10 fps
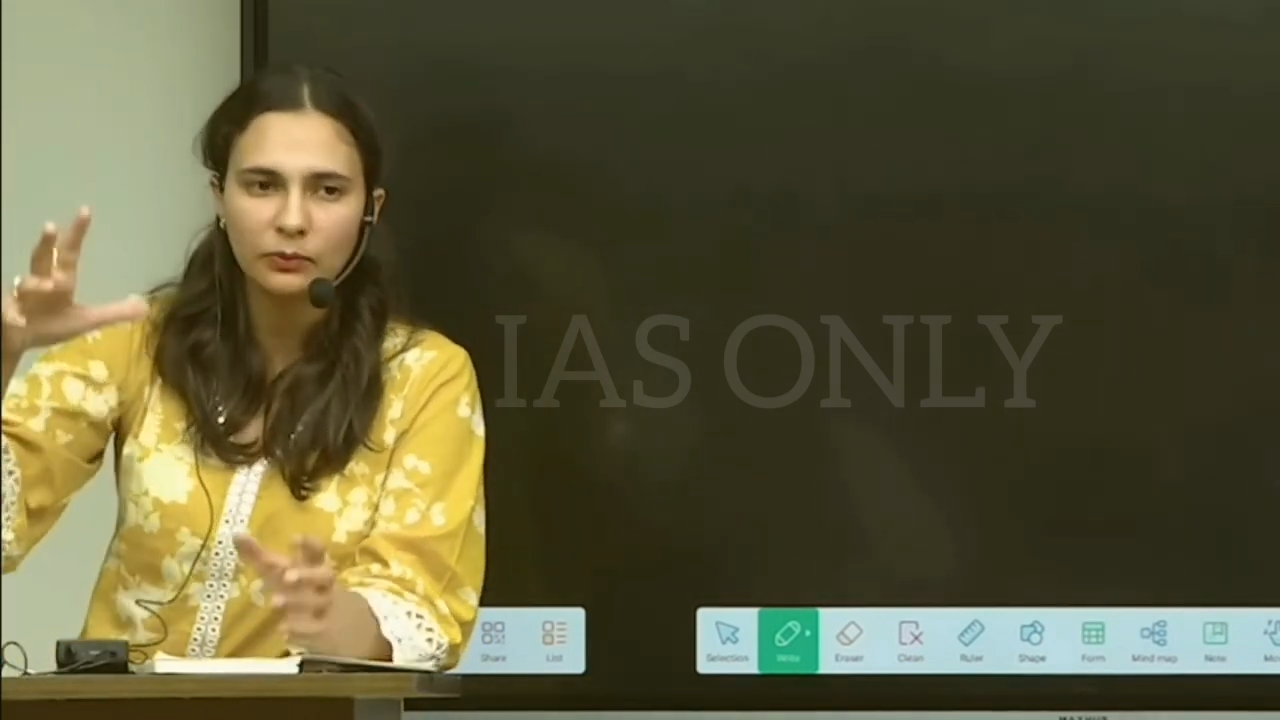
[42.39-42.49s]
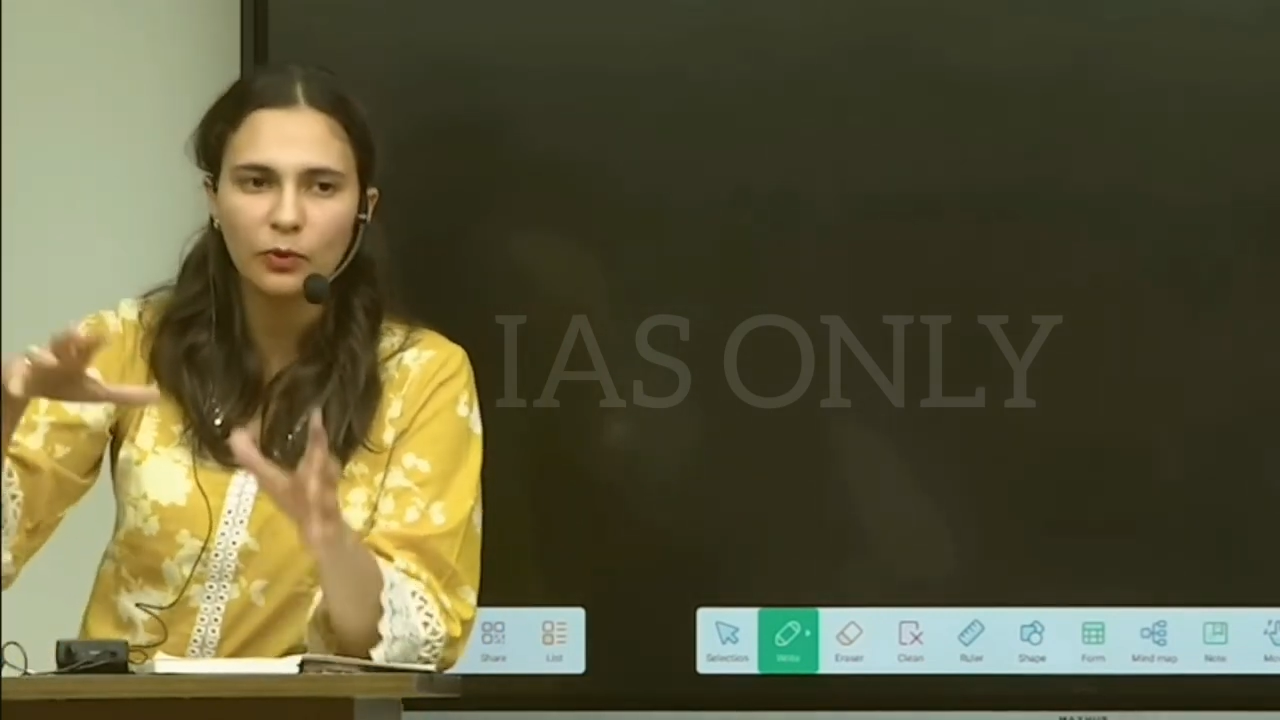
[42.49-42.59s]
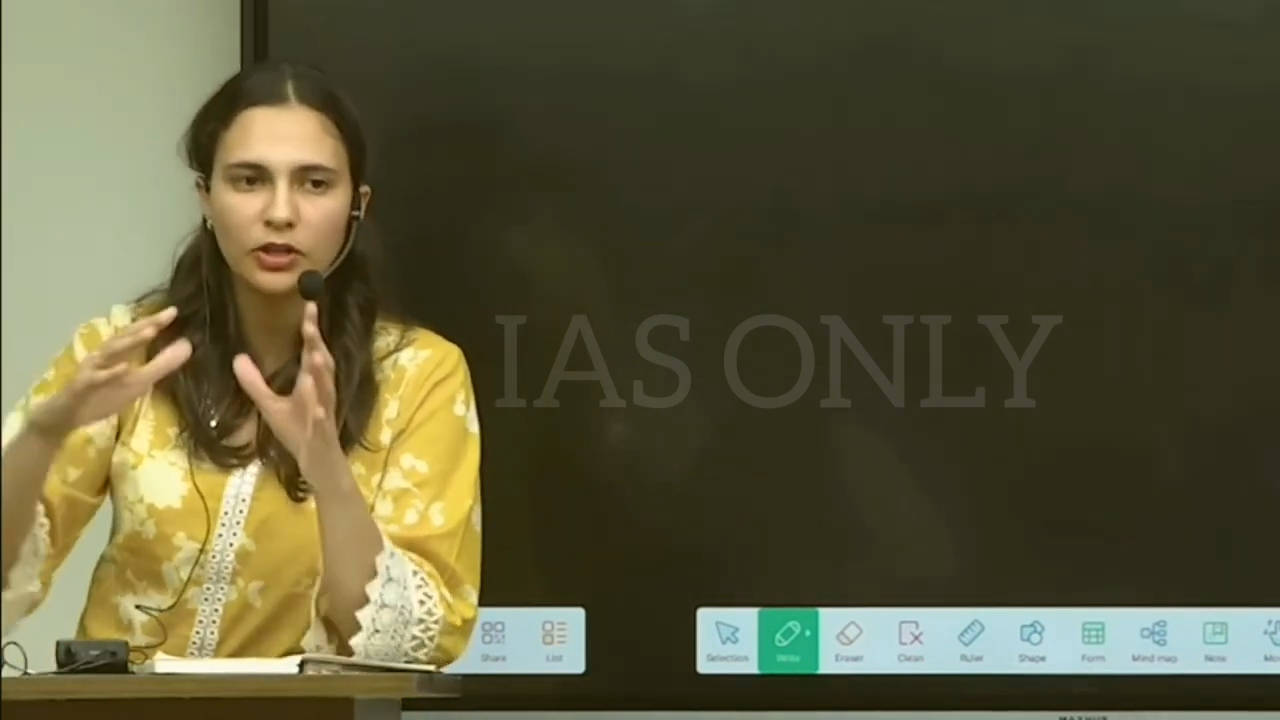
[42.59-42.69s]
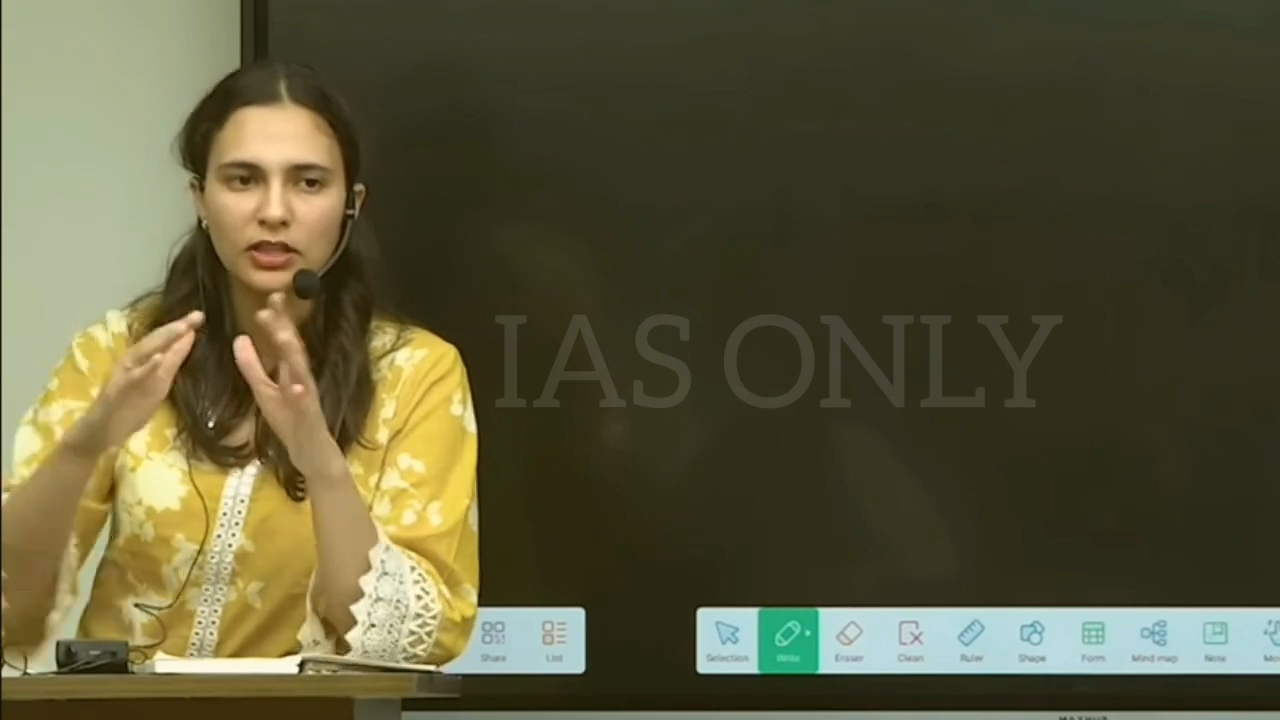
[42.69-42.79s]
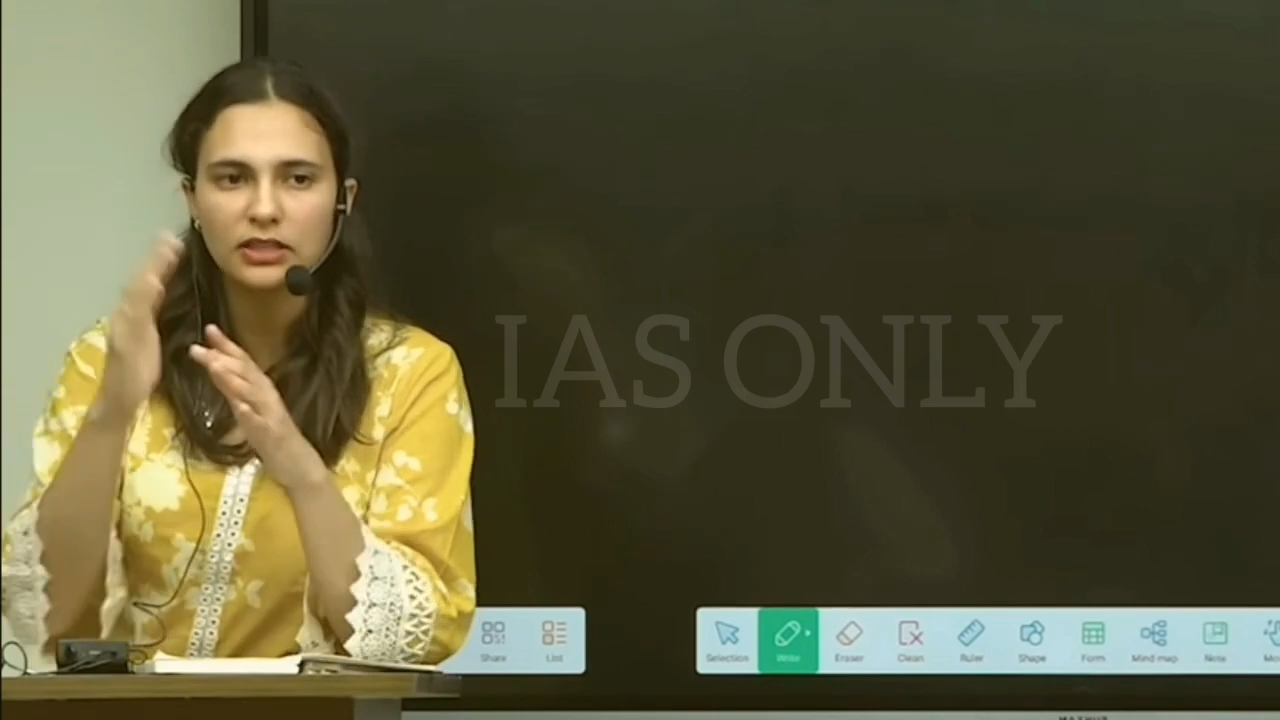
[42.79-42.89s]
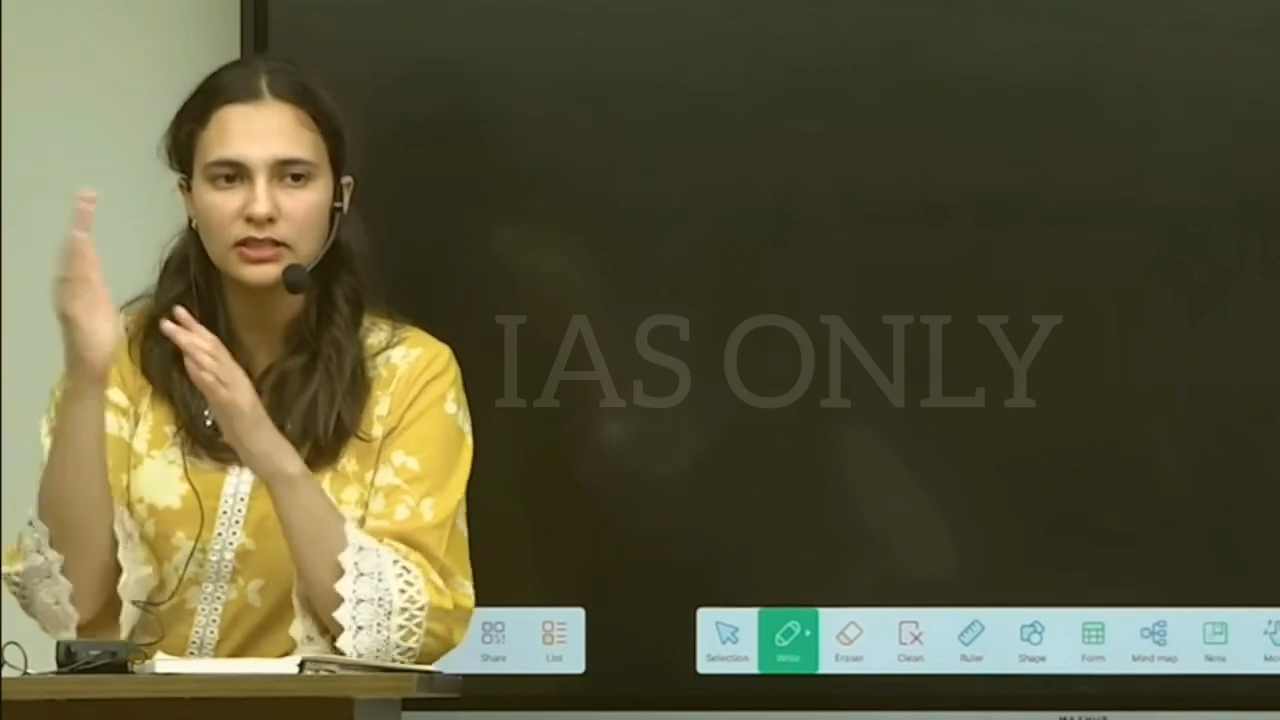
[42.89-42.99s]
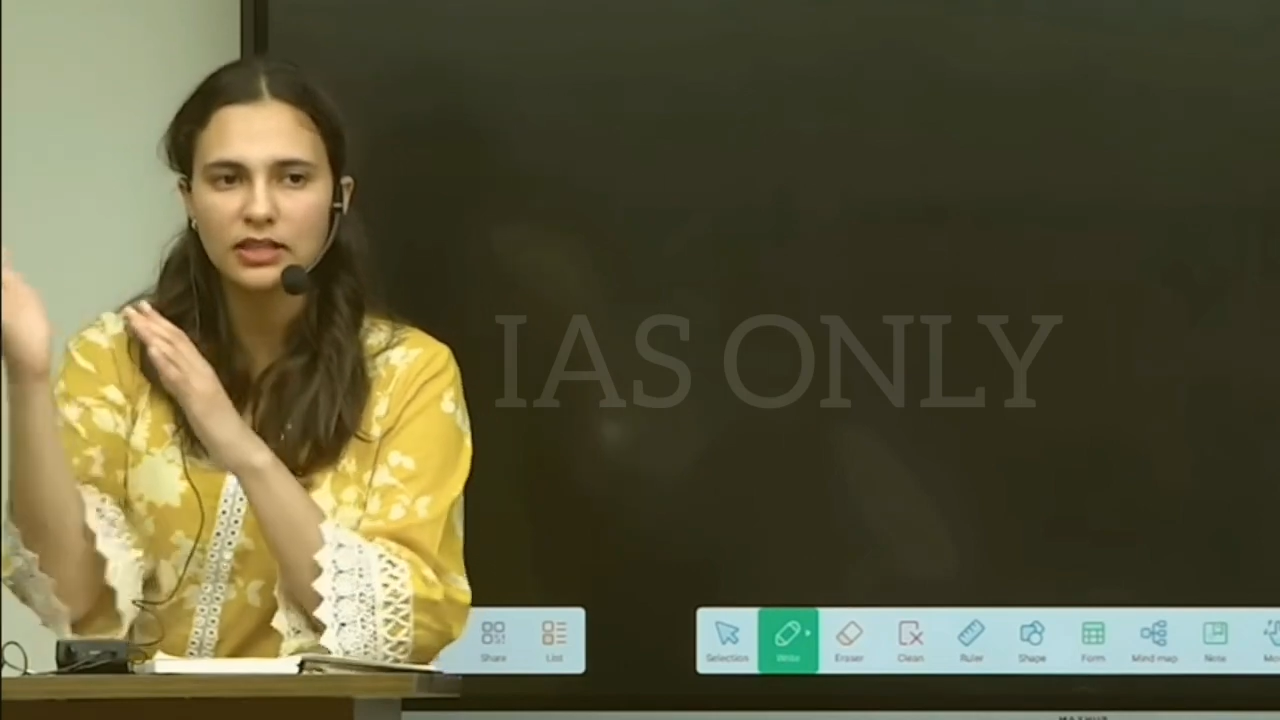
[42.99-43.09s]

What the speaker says: what is